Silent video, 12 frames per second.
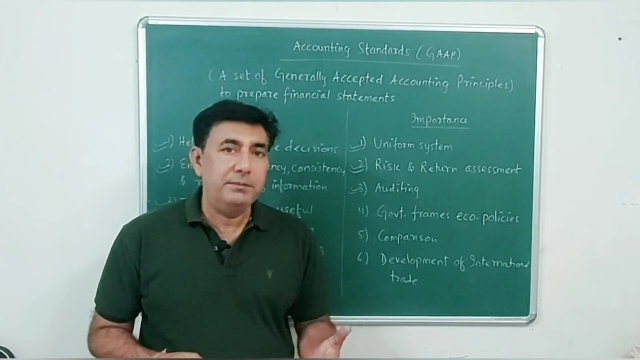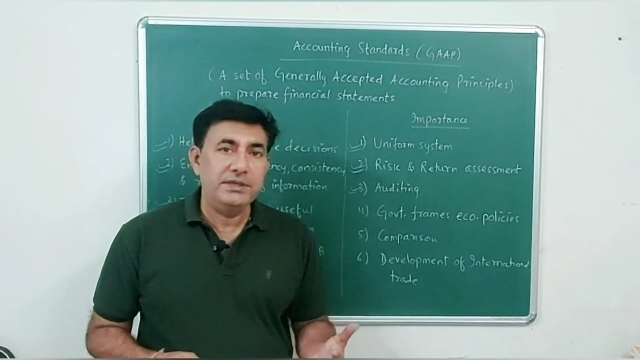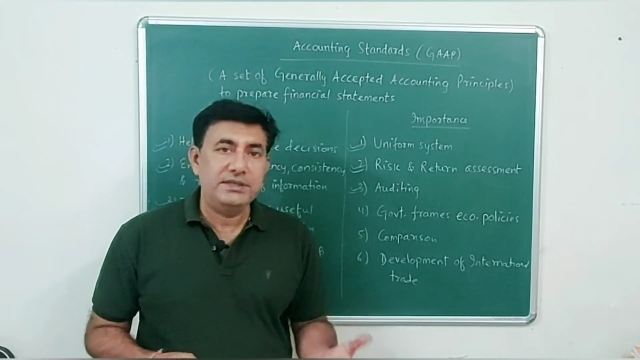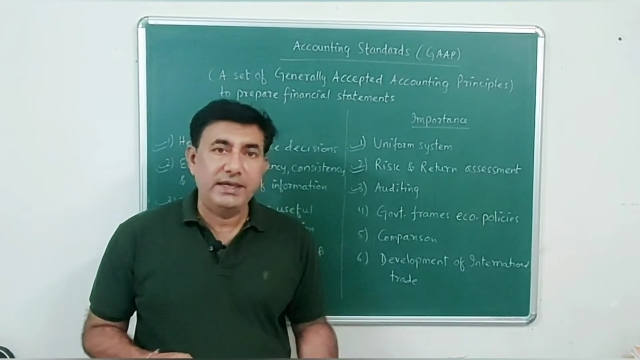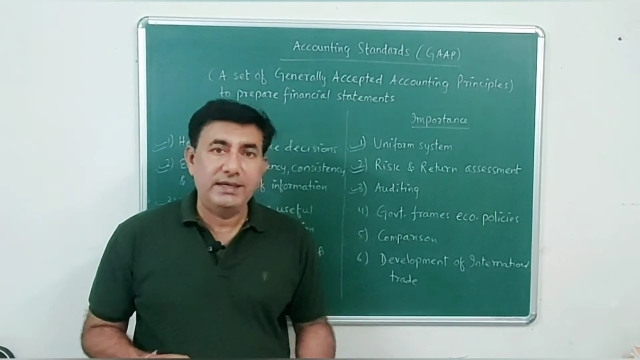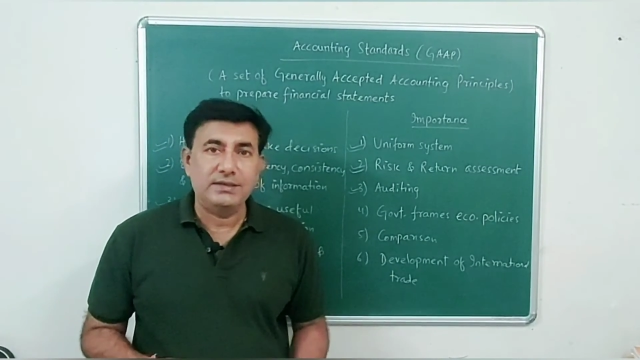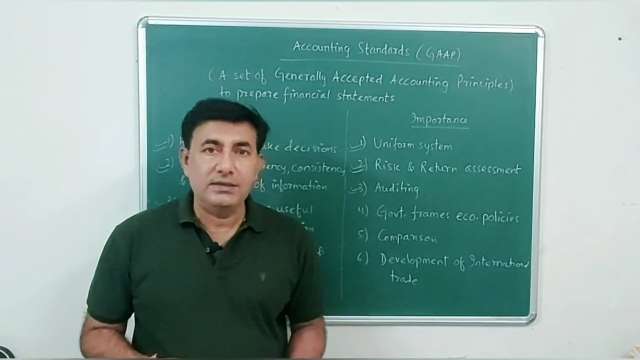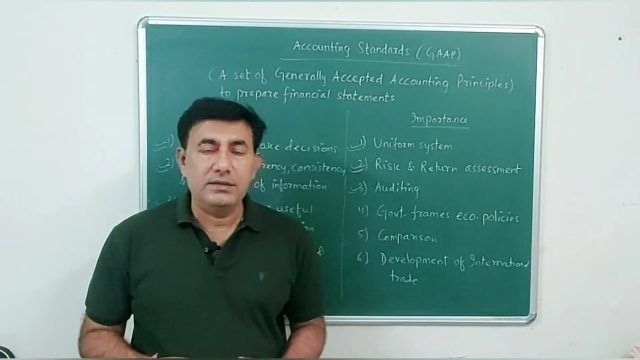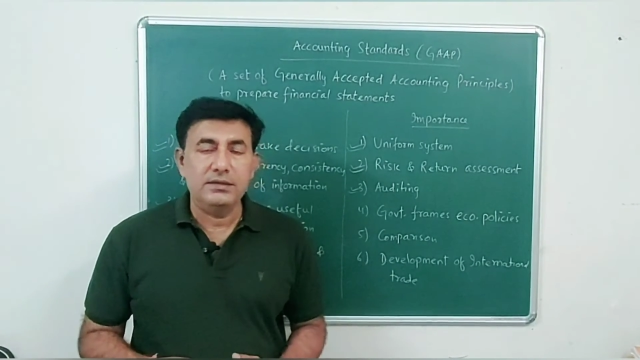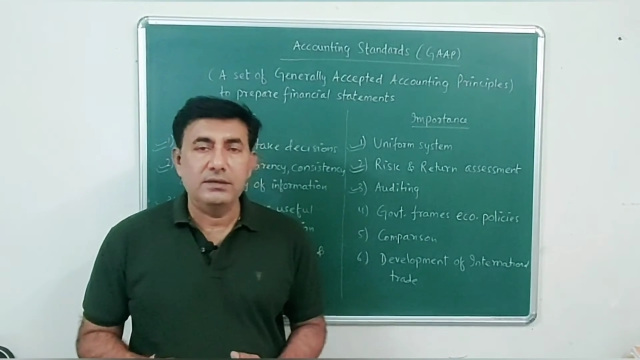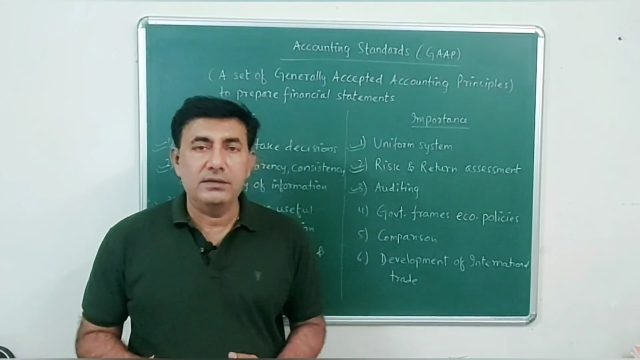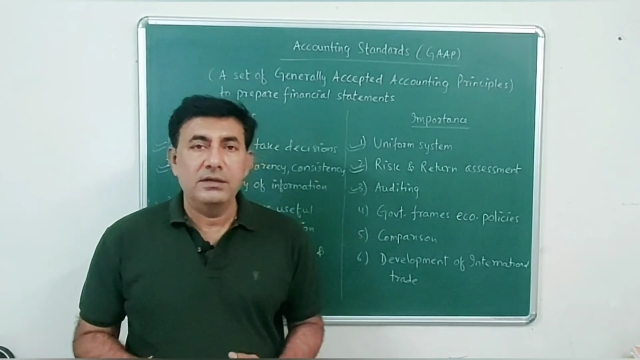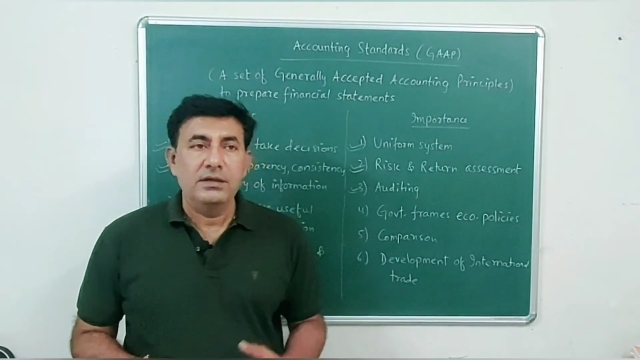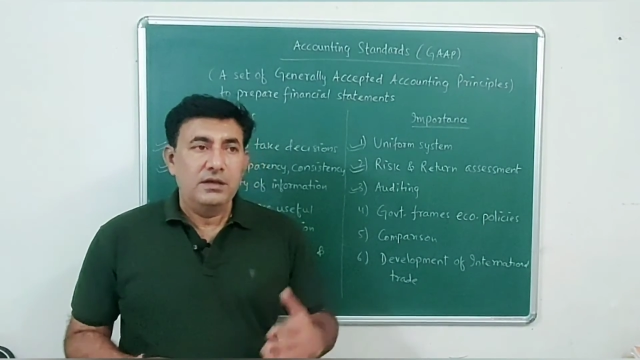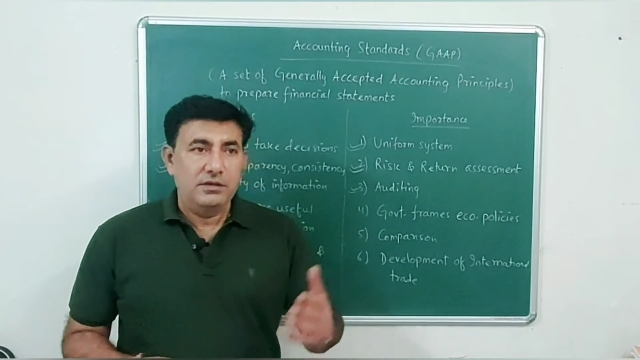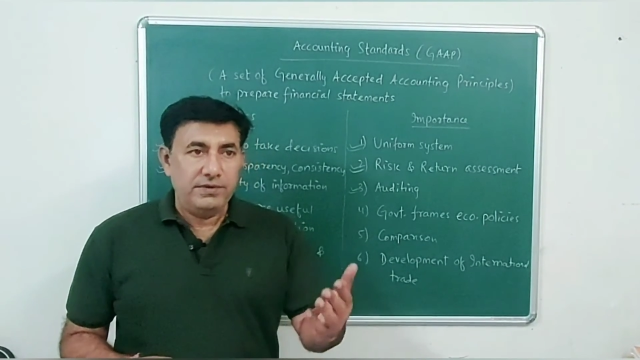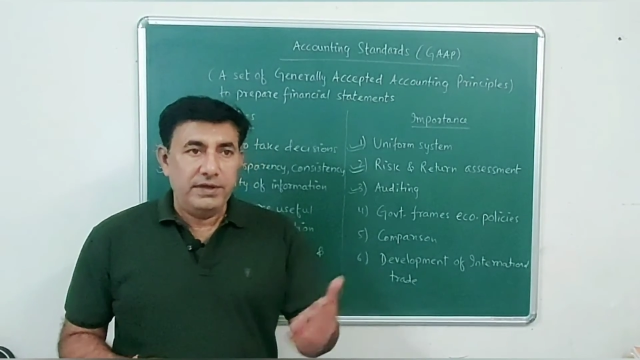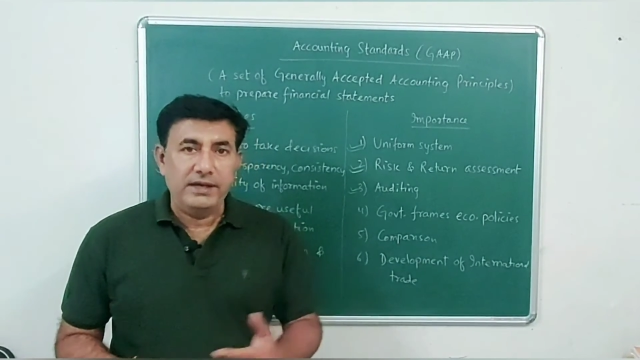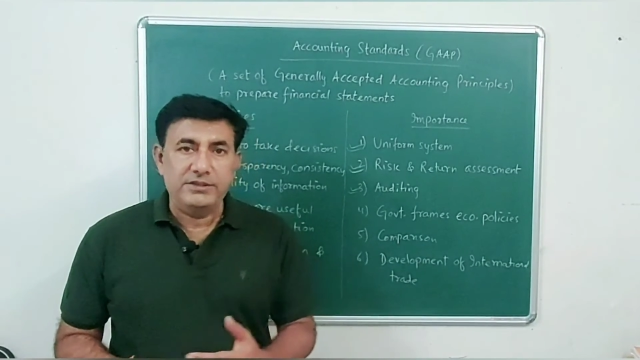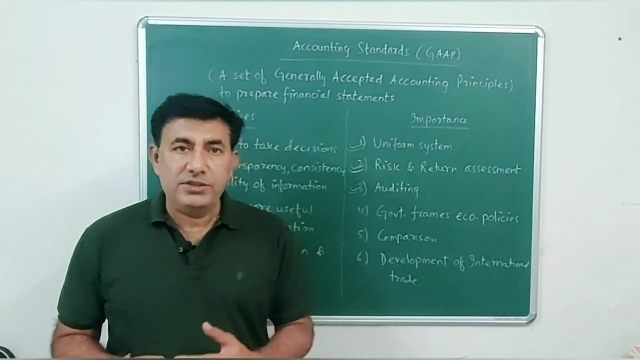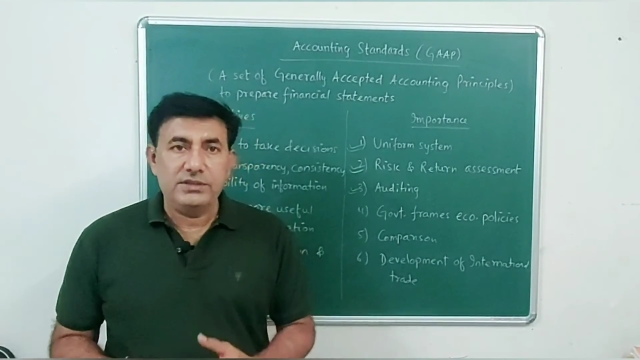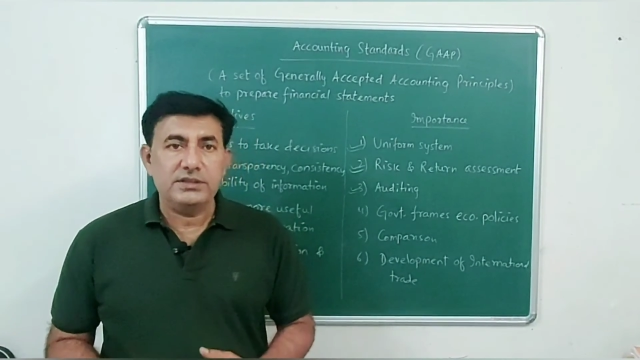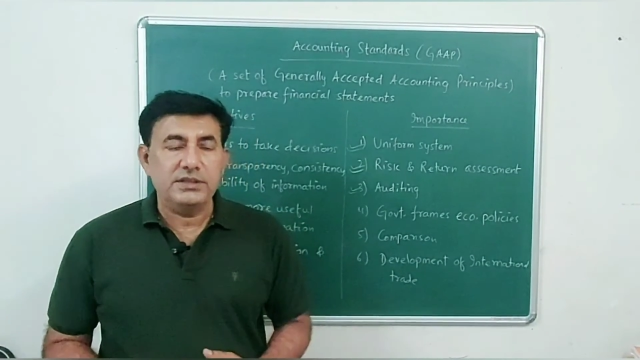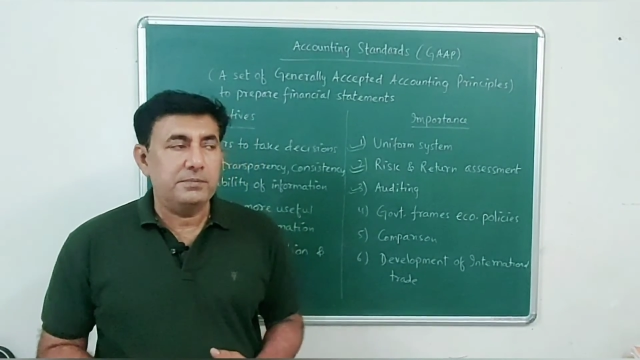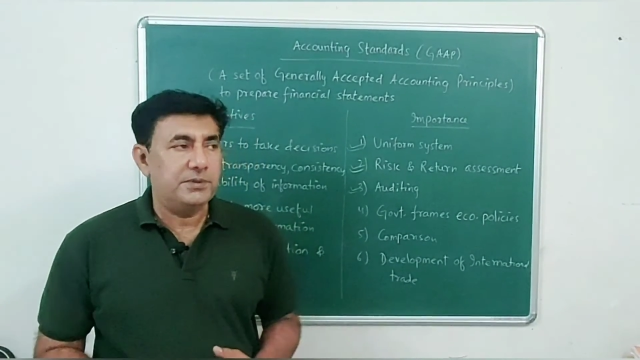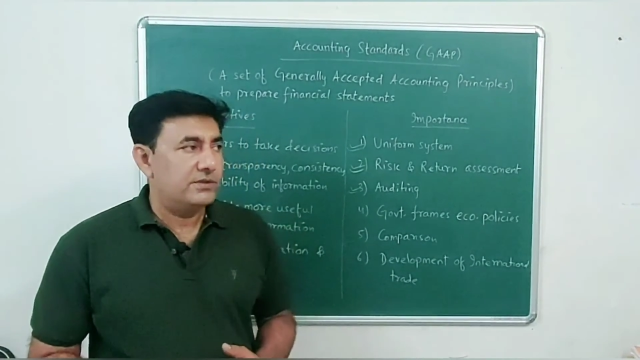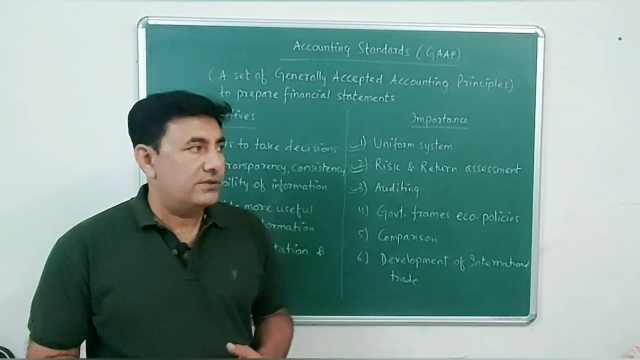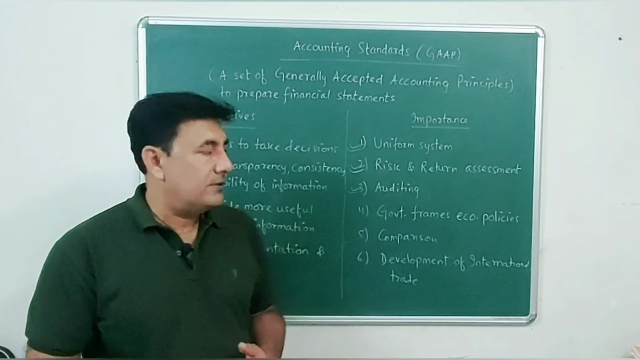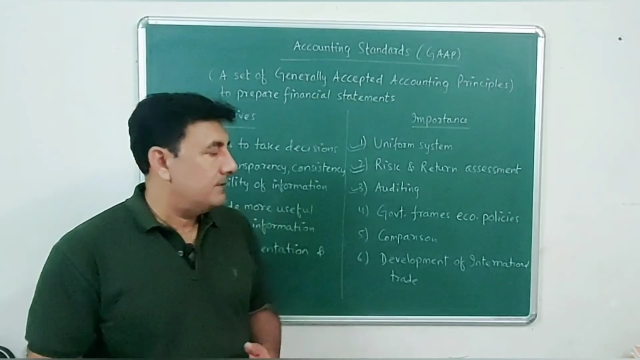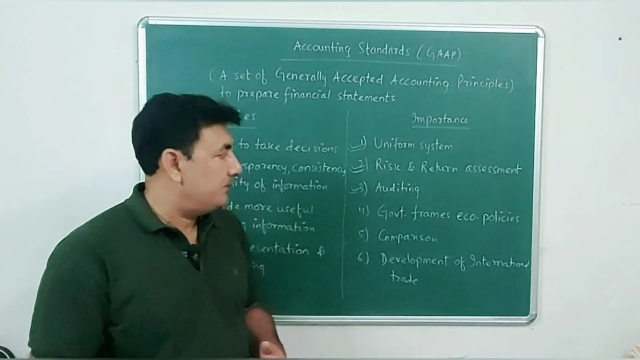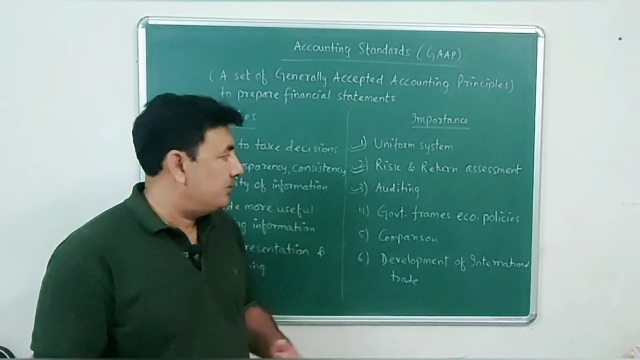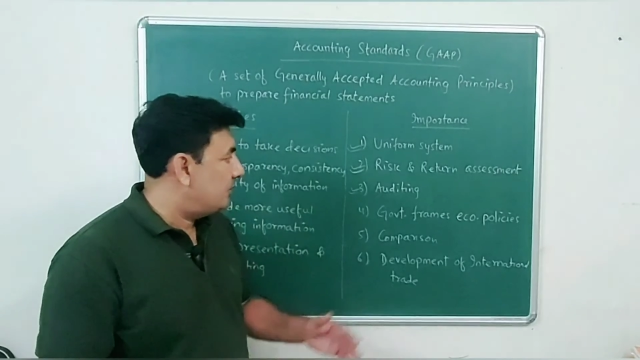mistakes in the financial statements.